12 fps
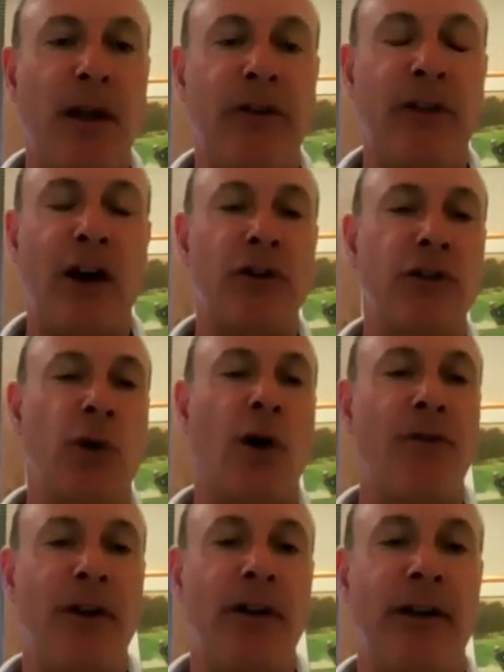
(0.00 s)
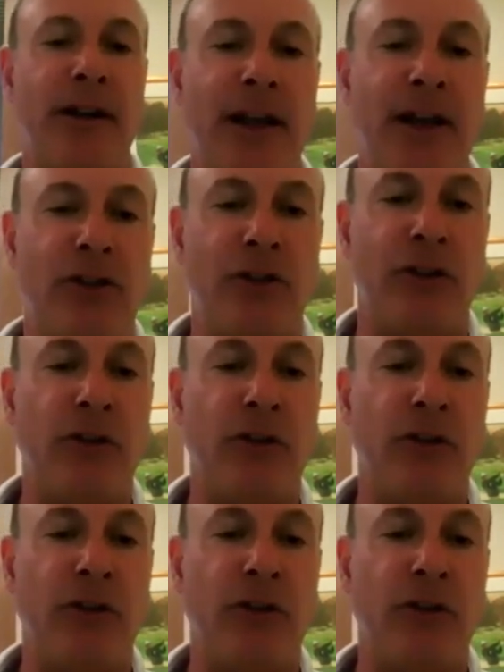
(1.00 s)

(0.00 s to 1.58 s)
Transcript: As they are so often in litigation.